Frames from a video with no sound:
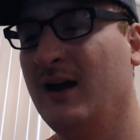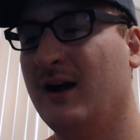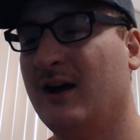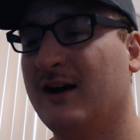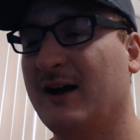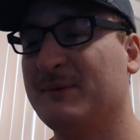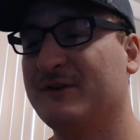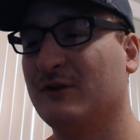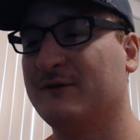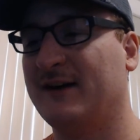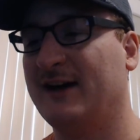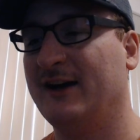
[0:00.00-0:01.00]

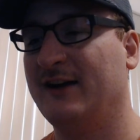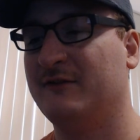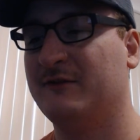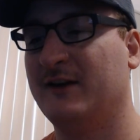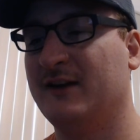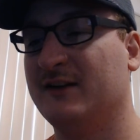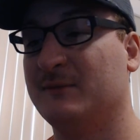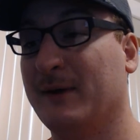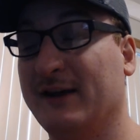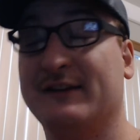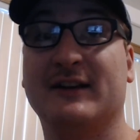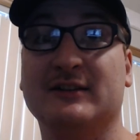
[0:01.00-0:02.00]
Episode 5 is
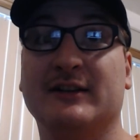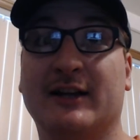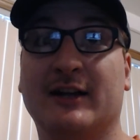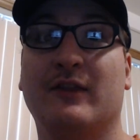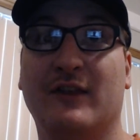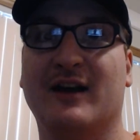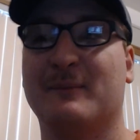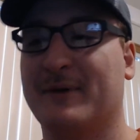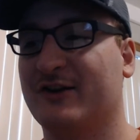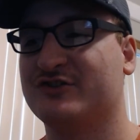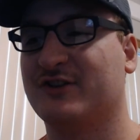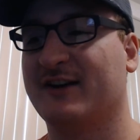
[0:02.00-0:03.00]
basically The
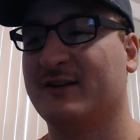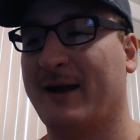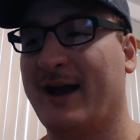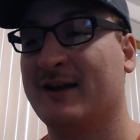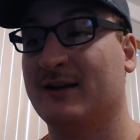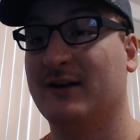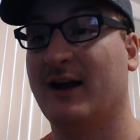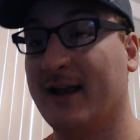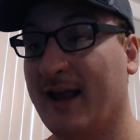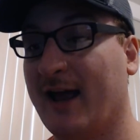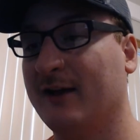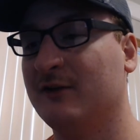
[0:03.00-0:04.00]
Empire Strikes Back
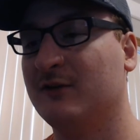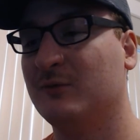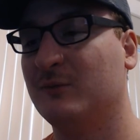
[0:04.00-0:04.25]
again.